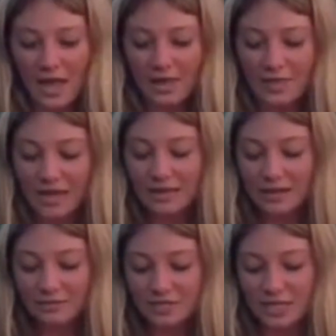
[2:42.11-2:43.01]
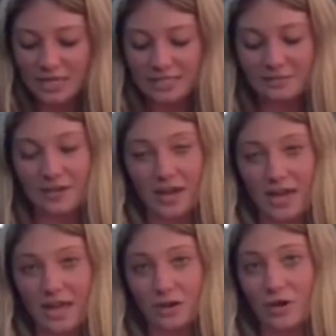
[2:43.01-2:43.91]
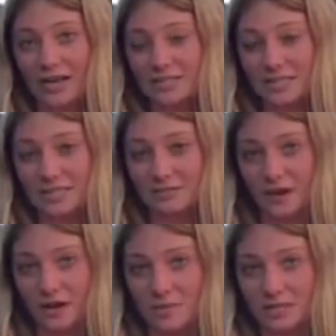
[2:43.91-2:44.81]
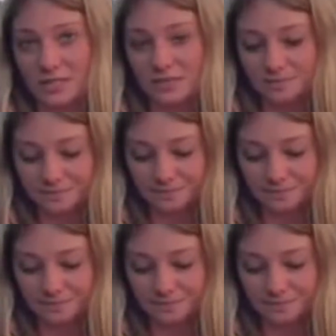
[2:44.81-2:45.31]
and they lived in a savanna and grassland environment.